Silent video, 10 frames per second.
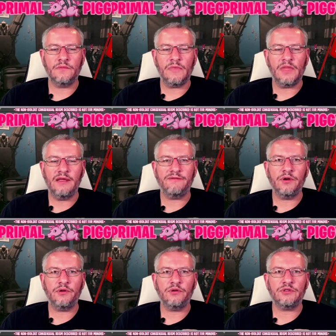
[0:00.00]
if
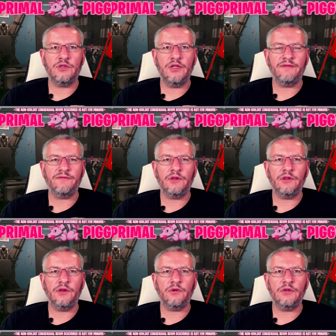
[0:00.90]
they're if
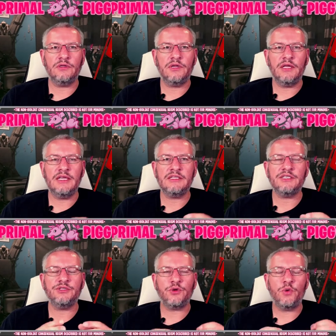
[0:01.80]
they're into
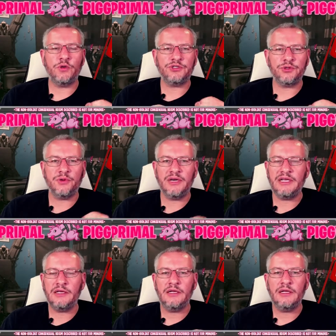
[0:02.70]

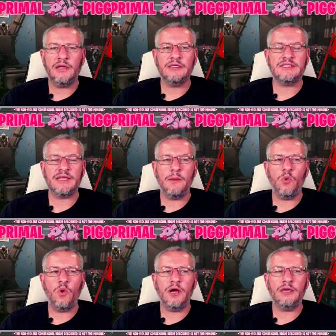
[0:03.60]
torturing
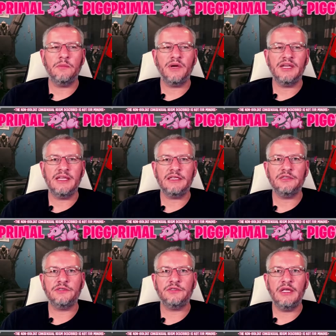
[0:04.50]
someone, but
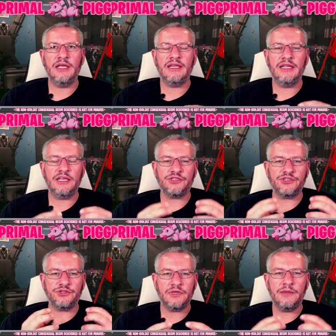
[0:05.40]
in in an
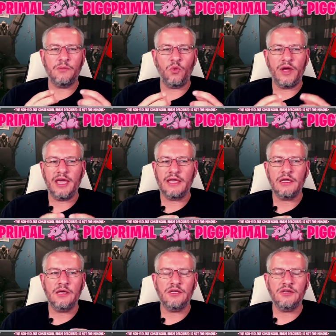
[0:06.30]
extreme way,
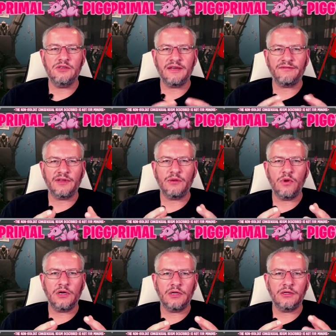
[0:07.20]
you definitely
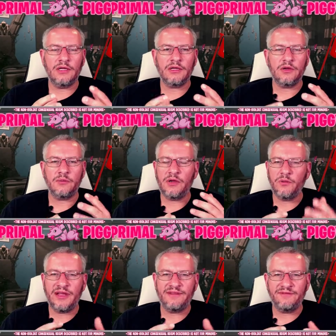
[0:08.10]
want to. It could be a
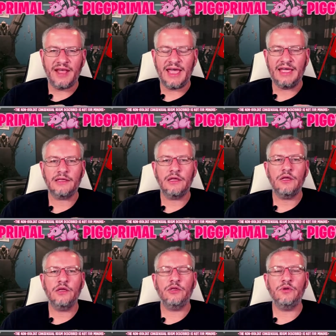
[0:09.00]
red flag.
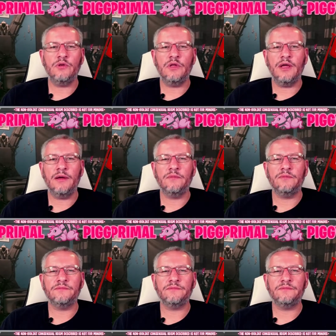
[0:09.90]
You, um,